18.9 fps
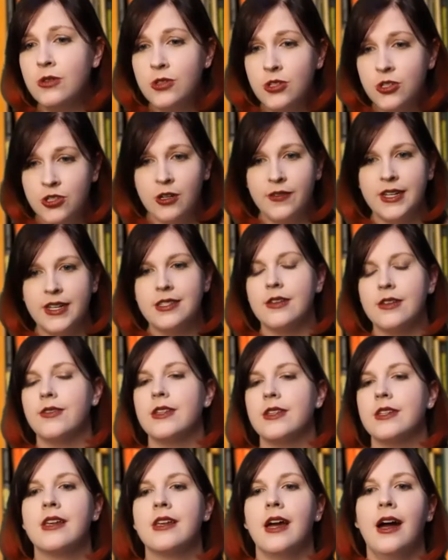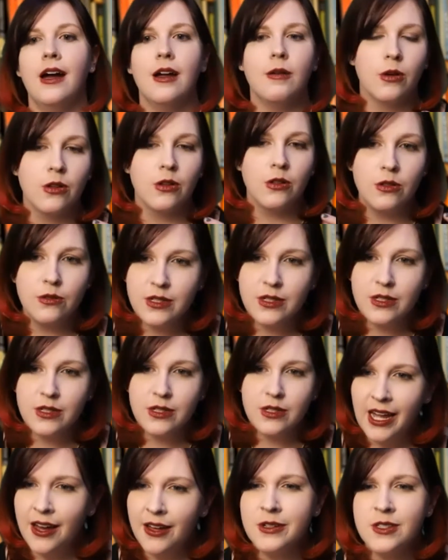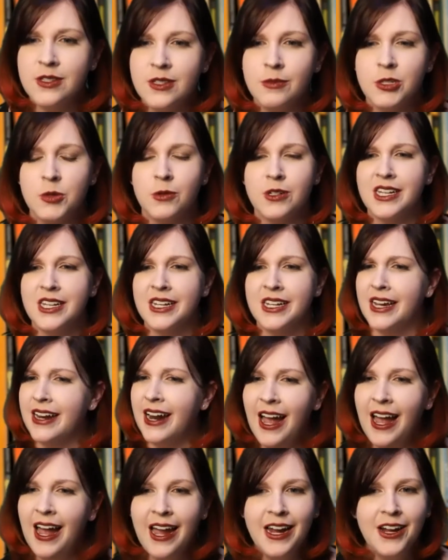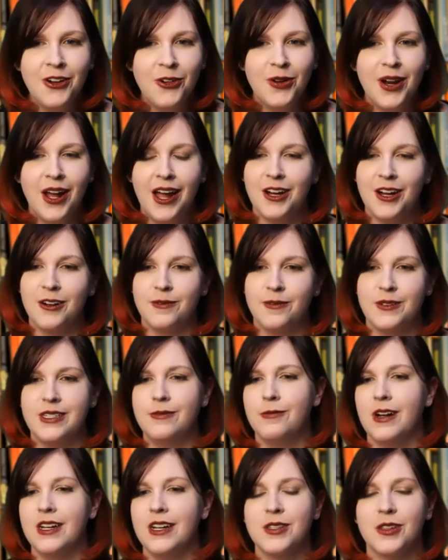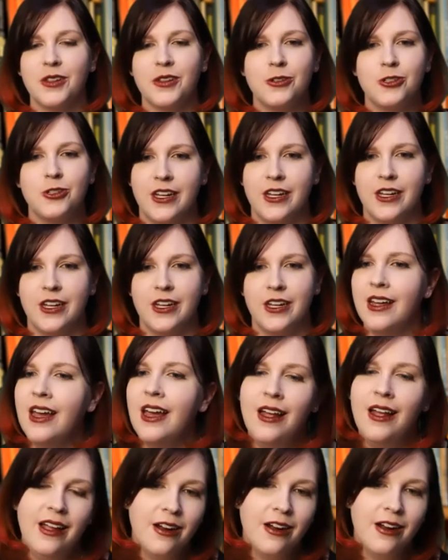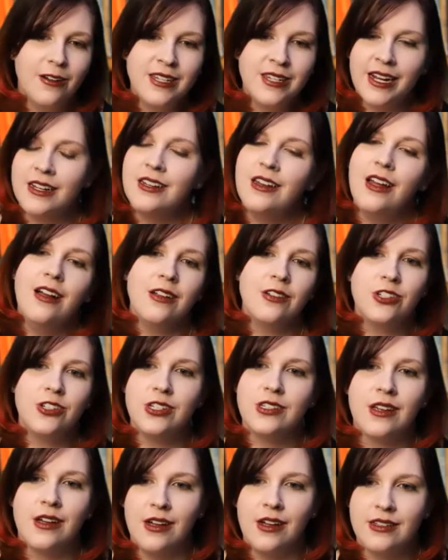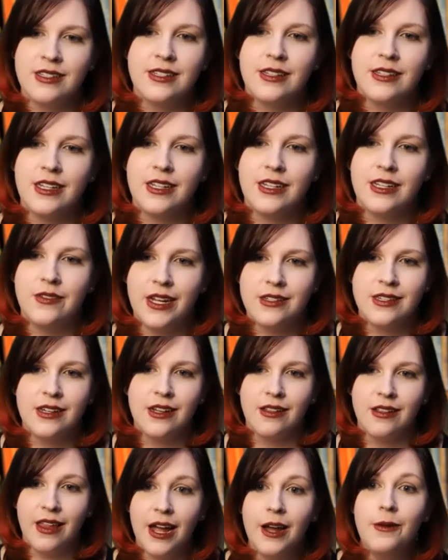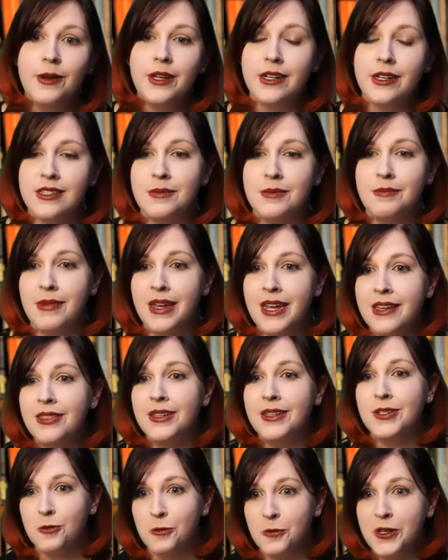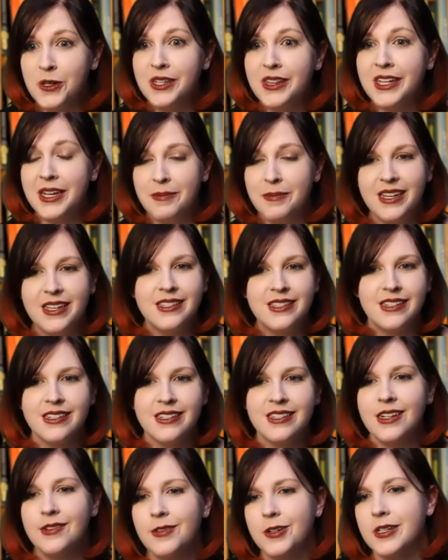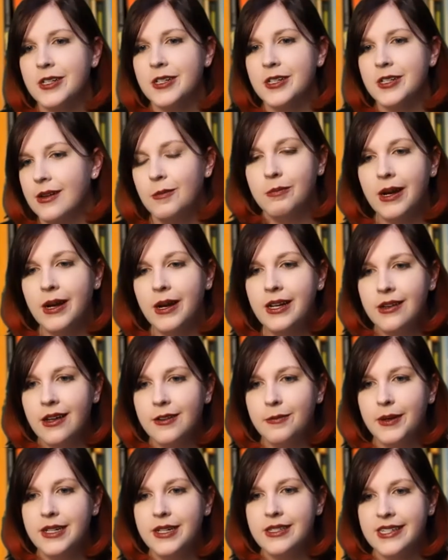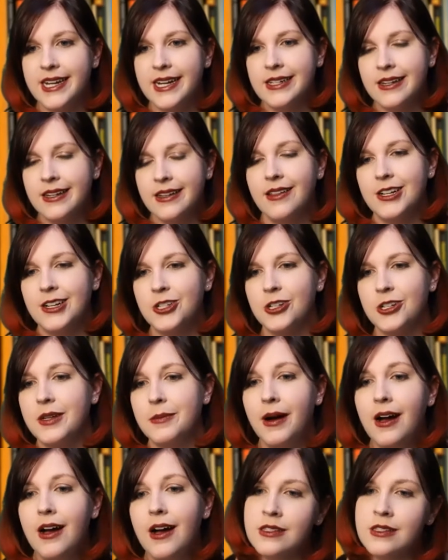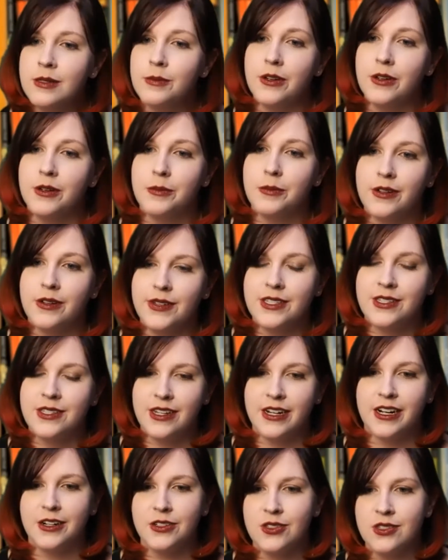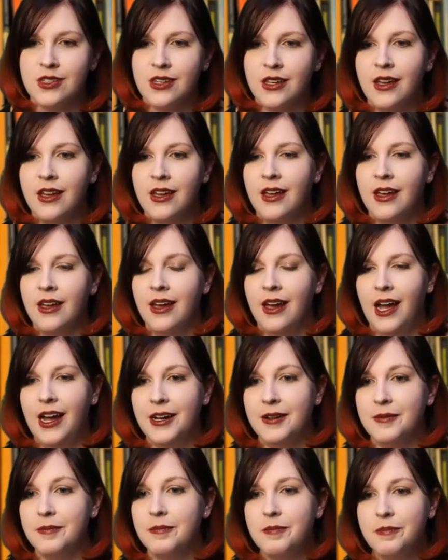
surveys of the sky. We're gathering so much more data at higher and higher resolution and our technology is constantly advancing, allowing us to make these really amazing discoveries that might not have been technologically possible in previous years. Um,